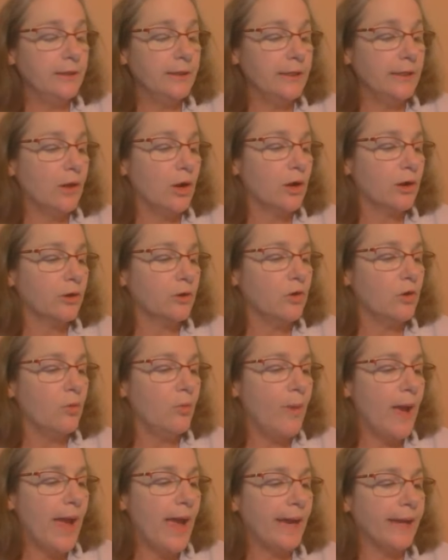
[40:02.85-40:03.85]
an article
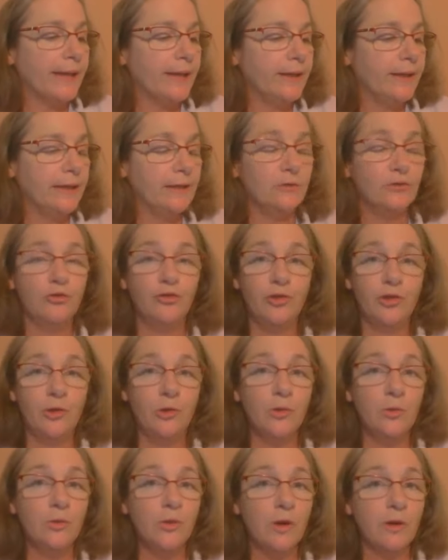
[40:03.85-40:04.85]
back in
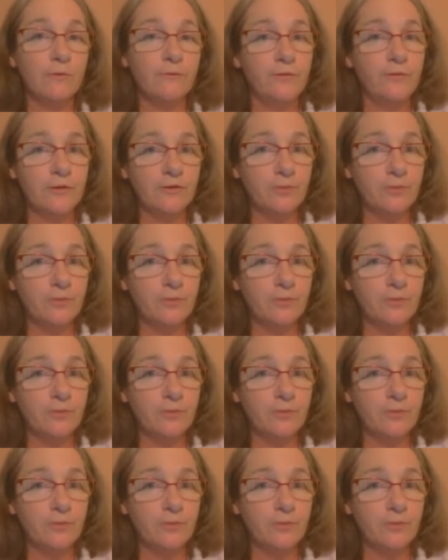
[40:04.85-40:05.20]
June of